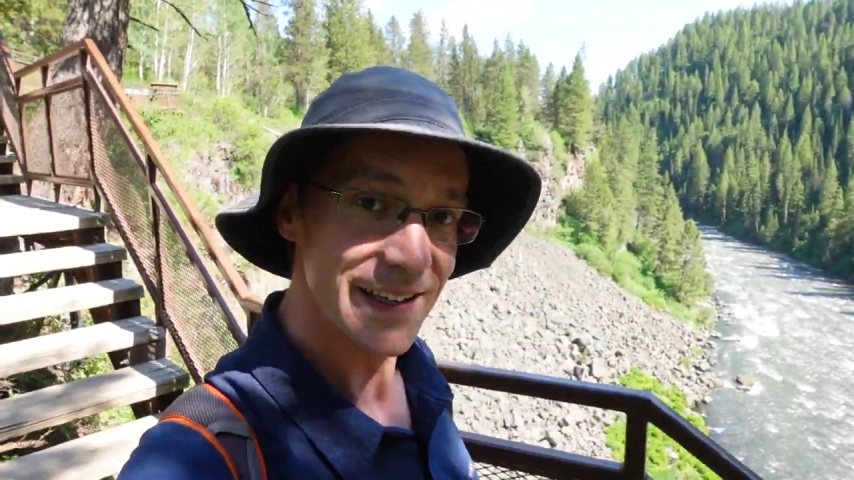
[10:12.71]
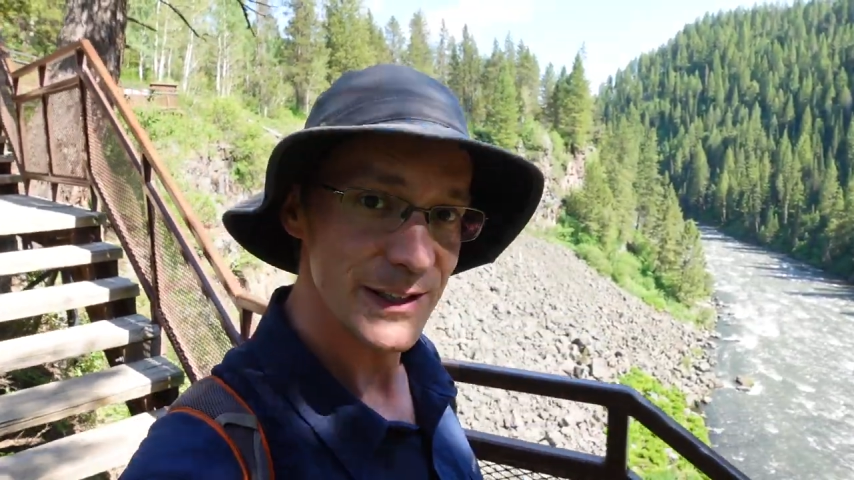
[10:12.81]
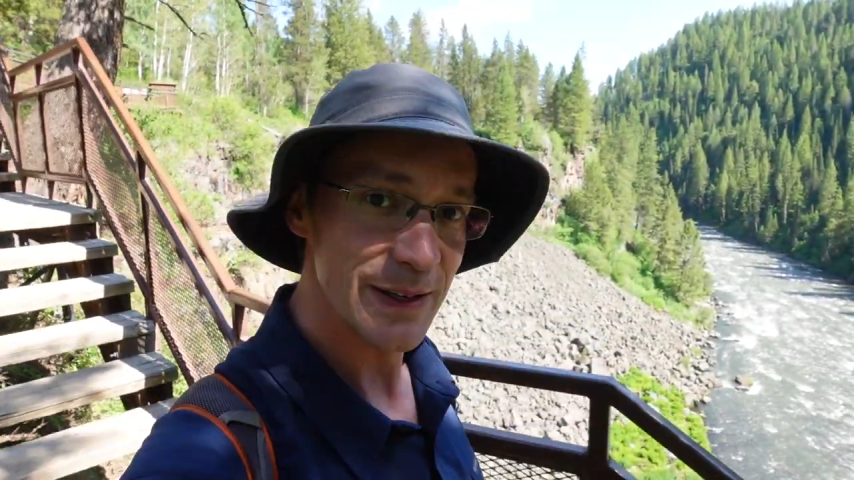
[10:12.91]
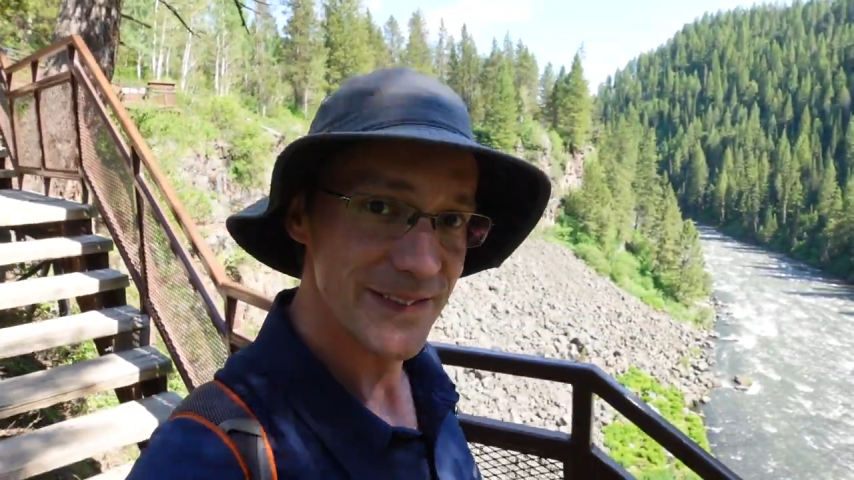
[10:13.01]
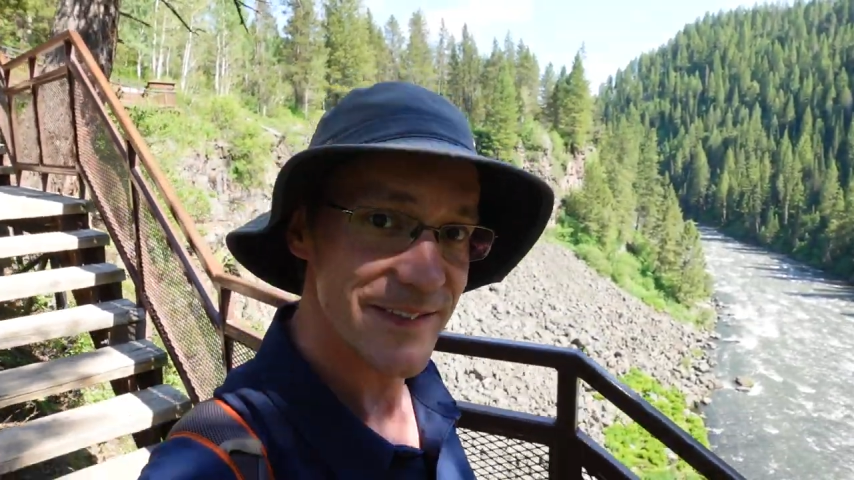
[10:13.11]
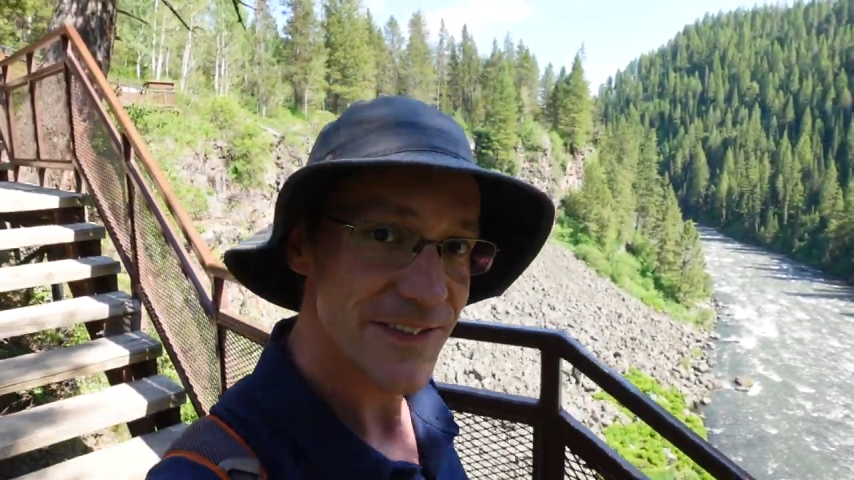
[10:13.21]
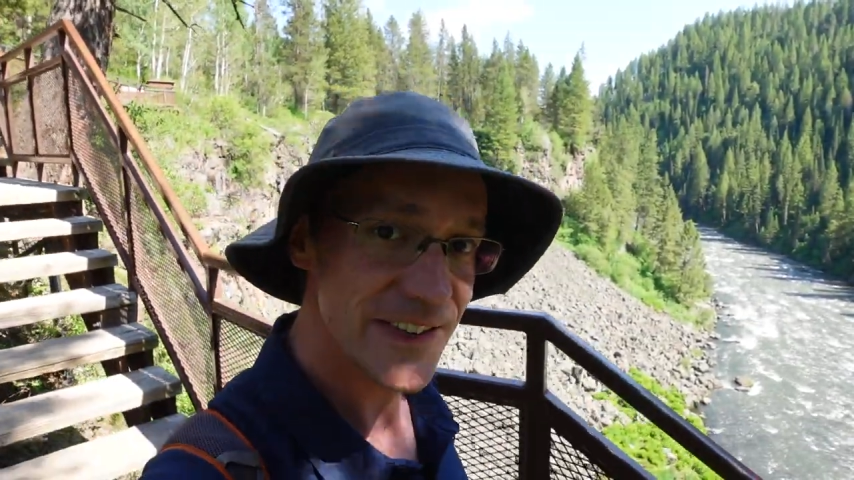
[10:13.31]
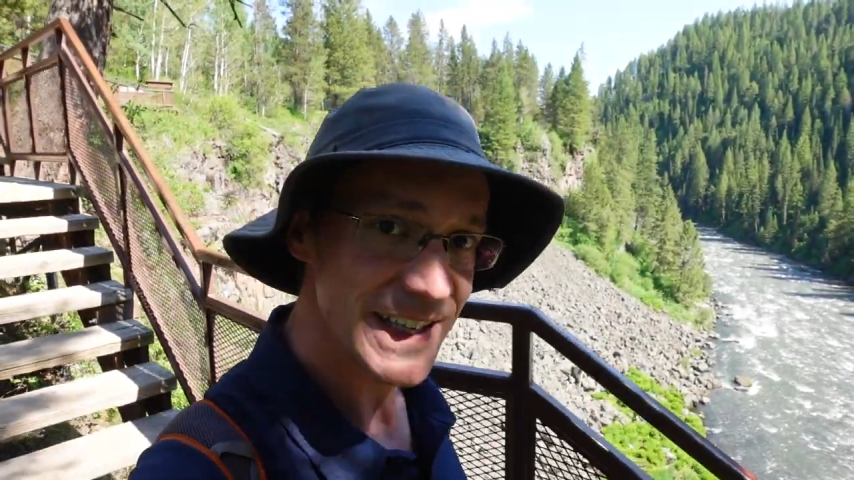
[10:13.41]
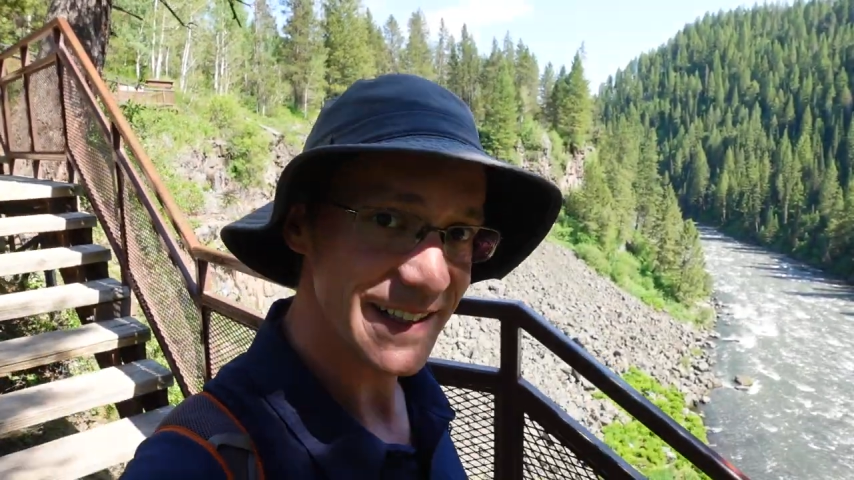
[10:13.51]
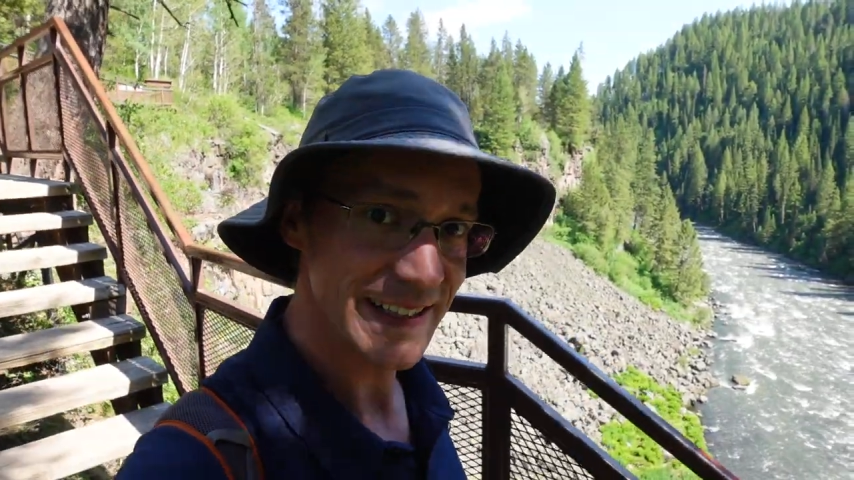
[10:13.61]
You can
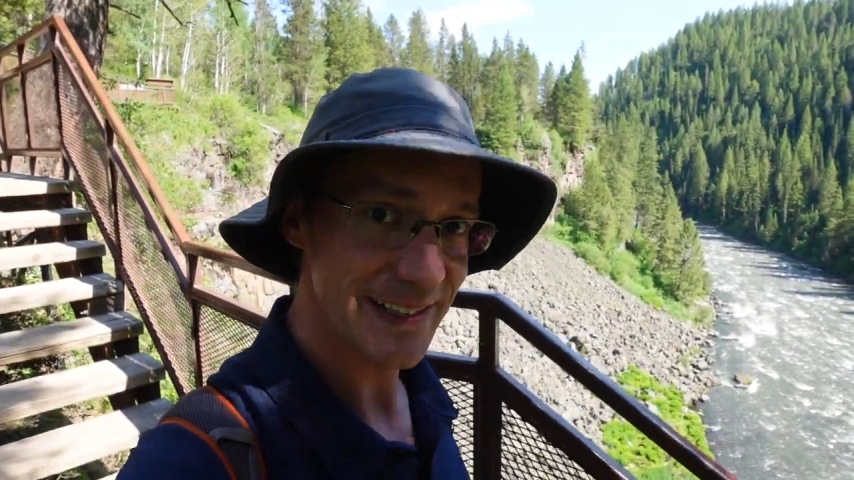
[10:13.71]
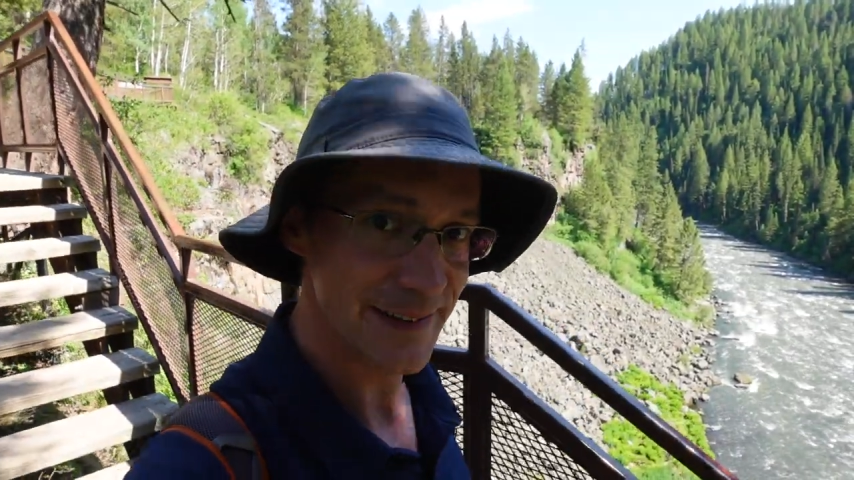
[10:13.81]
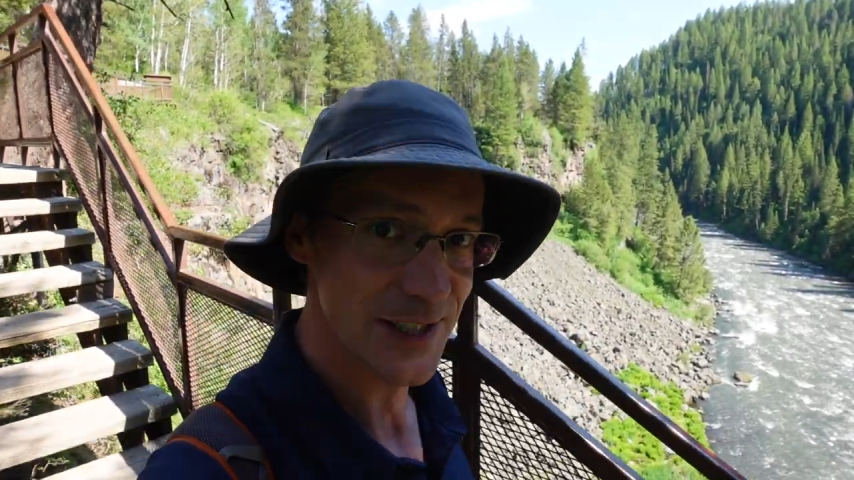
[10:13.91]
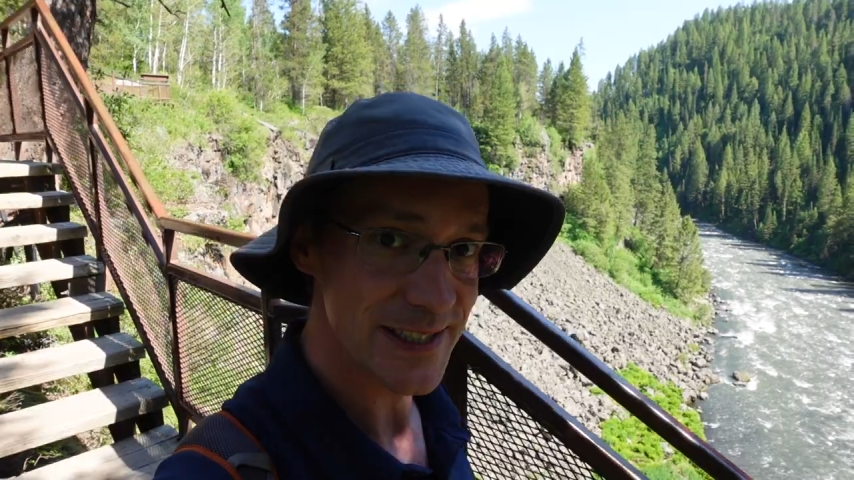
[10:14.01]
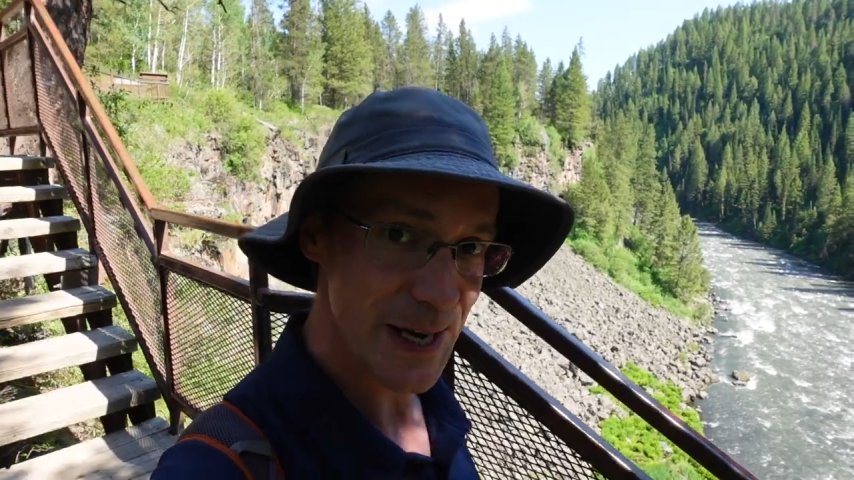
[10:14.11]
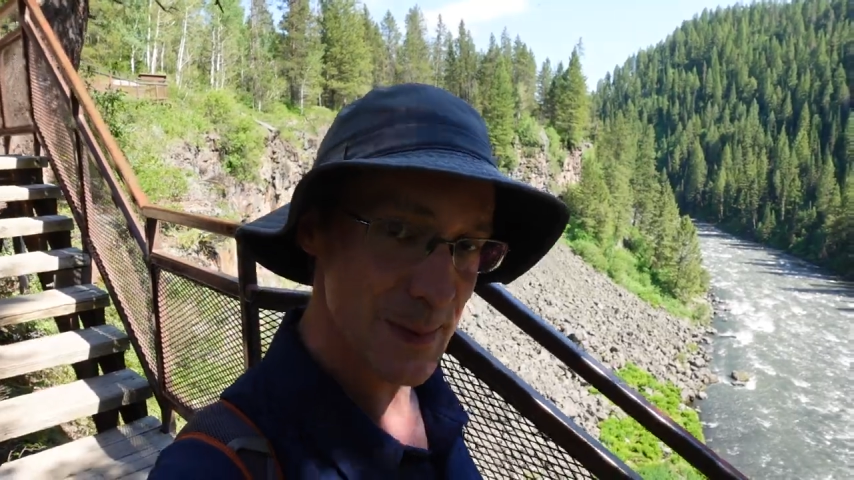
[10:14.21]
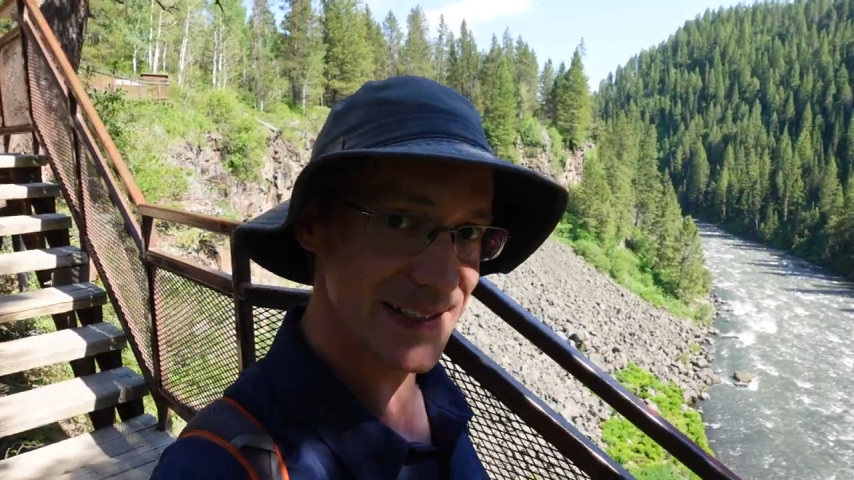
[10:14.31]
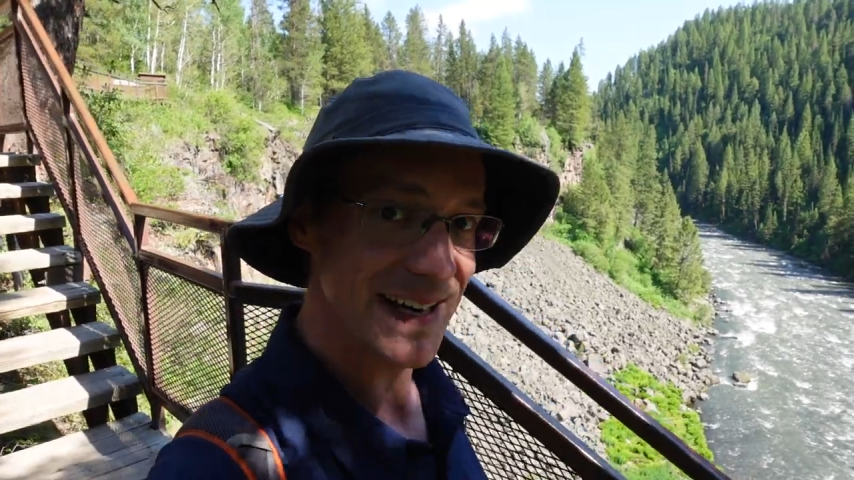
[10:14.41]
feel it just coming